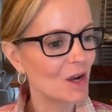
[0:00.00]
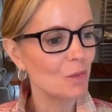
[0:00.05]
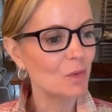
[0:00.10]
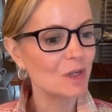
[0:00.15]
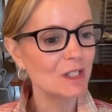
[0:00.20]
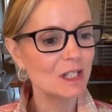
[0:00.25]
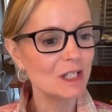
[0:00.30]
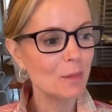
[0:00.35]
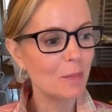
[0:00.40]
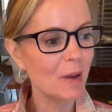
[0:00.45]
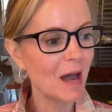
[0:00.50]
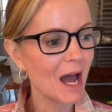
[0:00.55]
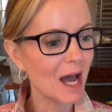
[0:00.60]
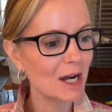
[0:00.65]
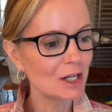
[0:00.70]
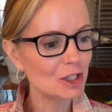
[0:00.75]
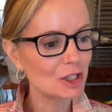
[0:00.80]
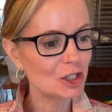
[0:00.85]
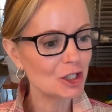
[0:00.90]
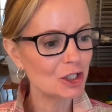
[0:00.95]
We did the
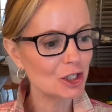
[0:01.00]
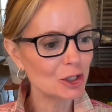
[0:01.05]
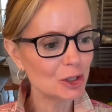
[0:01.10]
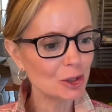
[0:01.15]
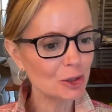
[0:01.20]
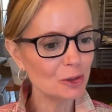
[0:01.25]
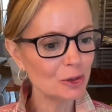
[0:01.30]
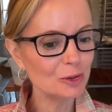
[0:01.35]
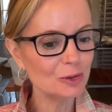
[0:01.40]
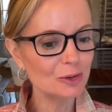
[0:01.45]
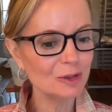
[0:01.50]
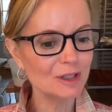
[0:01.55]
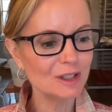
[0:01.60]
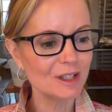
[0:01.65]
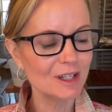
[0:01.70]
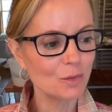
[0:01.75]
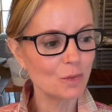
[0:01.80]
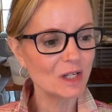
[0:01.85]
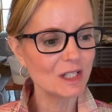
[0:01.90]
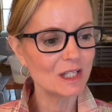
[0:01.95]
pat a choux.
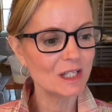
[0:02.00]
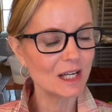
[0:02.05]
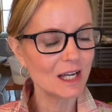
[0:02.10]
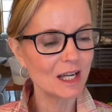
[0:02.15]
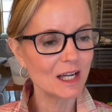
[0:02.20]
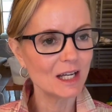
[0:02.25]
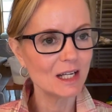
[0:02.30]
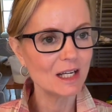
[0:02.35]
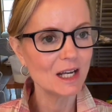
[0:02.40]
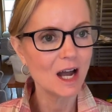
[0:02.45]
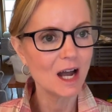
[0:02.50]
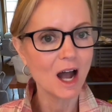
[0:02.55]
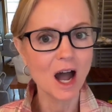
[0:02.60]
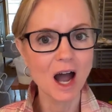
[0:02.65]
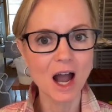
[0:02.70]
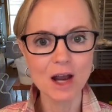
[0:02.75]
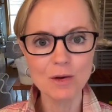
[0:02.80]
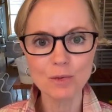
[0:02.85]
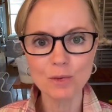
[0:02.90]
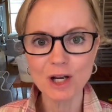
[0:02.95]
We did a
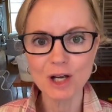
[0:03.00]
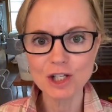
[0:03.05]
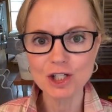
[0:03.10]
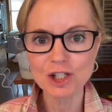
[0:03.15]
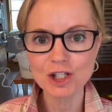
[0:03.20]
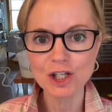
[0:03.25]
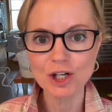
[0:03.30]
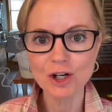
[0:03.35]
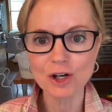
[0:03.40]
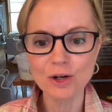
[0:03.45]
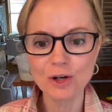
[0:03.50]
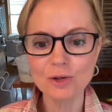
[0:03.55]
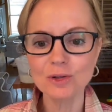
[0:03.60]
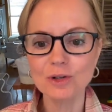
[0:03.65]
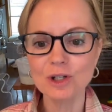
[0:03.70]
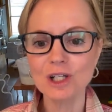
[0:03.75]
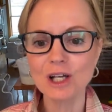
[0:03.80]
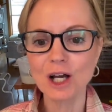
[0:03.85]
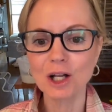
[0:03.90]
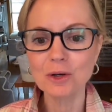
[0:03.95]
high
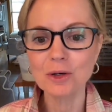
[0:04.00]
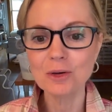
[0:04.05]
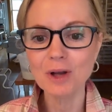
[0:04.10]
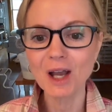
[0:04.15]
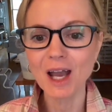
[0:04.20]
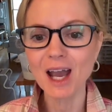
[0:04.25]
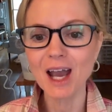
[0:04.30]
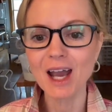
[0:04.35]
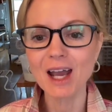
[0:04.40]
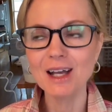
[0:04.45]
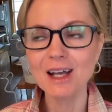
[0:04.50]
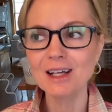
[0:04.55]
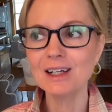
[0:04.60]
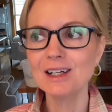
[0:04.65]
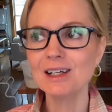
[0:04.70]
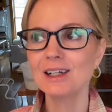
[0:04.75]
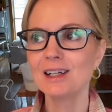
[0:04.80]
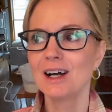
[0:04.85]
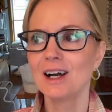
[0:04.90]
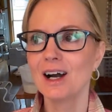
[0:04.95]
ratio yellow
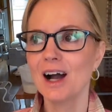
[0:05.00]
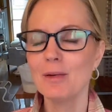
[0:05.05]
cake.